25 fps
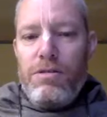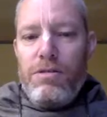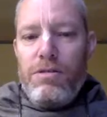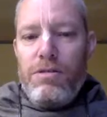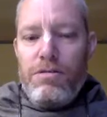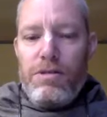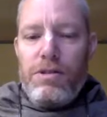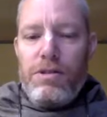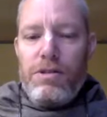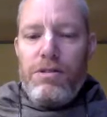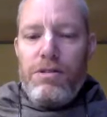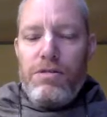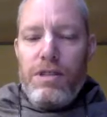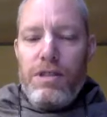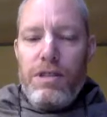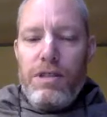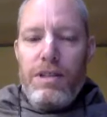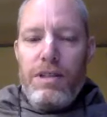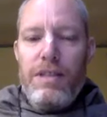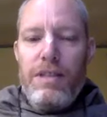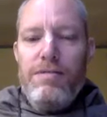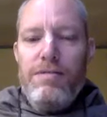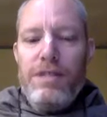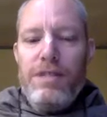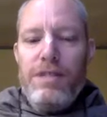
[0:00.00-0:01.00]
And so he
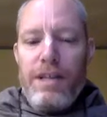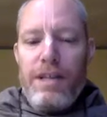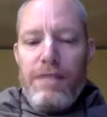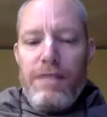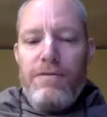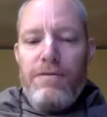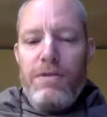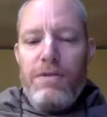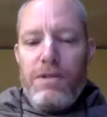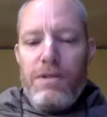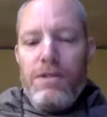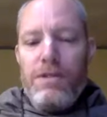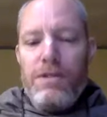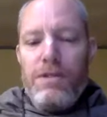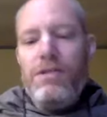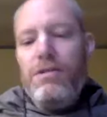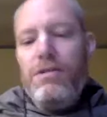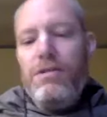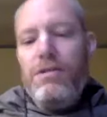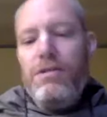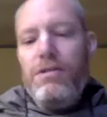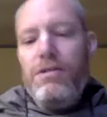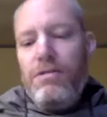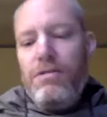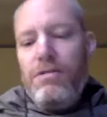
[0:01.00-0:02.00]
leaves that for
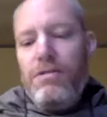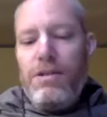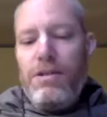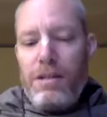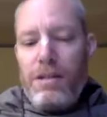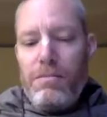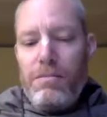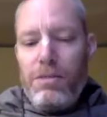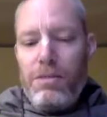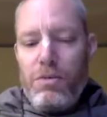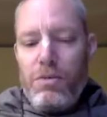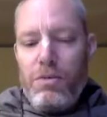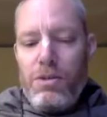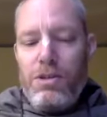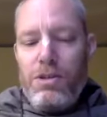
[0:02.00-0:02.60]
this second book,